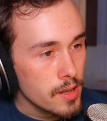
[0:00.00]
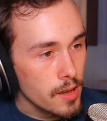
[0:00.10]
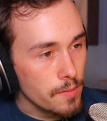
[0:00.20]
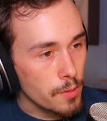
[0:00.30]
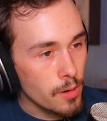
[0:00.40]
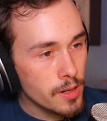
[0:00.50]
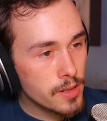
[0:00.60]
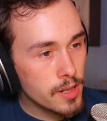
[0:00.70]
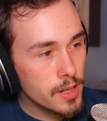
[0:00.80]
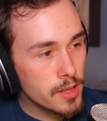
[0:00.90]
If you
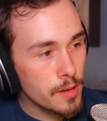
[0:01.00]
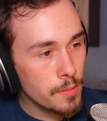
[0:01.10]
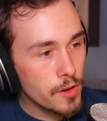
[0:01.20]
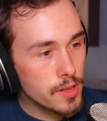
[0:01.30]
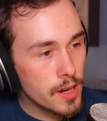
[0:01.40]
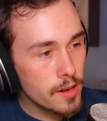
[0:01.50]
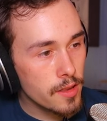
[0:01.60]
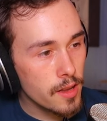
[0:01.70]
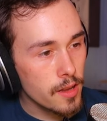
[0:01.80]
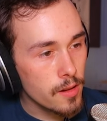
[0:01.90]
want to get the most out
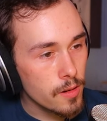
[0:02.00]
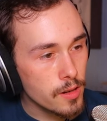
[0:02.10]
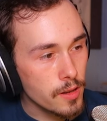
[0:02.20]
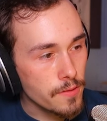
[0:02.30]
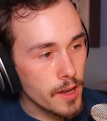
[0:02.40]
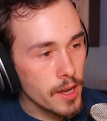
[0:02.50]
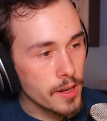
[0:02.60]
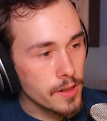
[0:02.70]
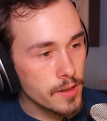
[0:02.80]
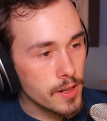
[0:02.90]
of the ore you
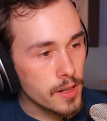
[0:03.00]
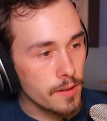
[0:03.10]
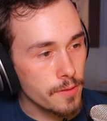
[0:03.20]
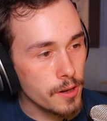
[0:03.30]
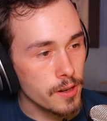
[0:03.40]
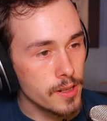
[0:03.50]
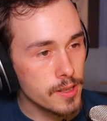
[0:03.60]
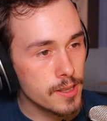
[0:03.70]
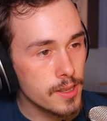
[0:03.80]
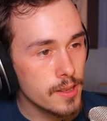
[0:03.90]
find, you need a furnace.